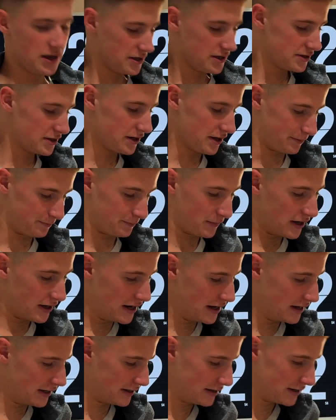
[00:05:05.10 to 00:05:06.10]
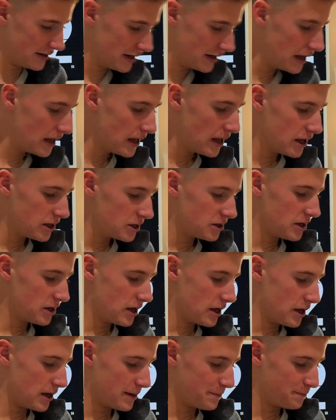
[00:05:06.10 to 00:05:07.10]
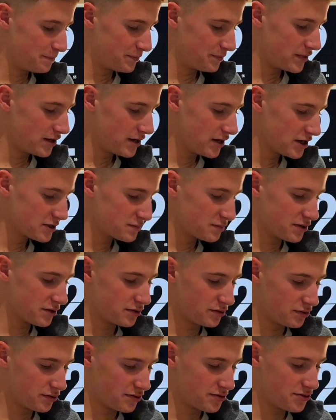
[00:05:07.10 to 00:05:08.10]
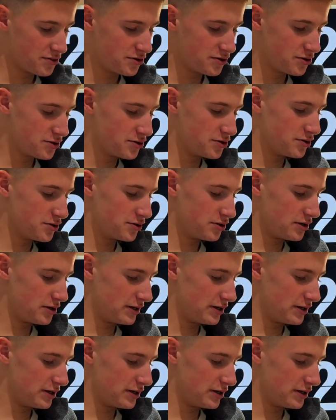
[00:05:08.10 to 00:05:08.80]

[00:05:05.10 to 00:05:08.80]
So yeah. The next one on the